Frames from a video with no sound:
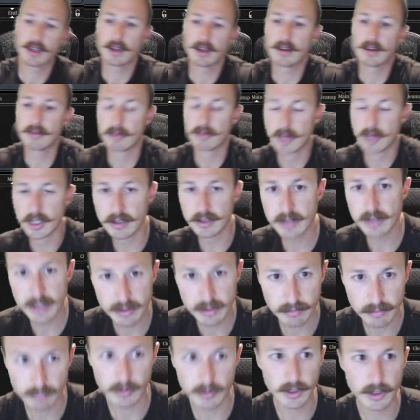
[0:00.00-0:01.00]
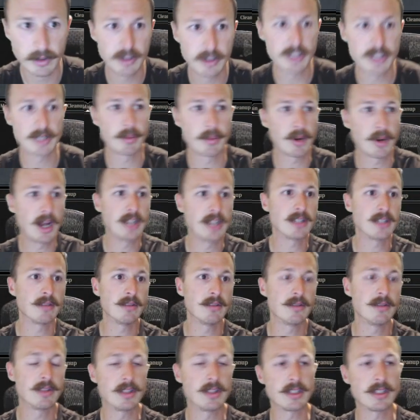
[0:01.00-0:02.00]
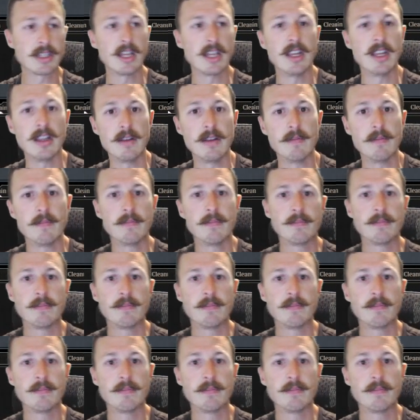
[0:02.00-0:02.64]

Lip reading: Really, really surprised to lose this game.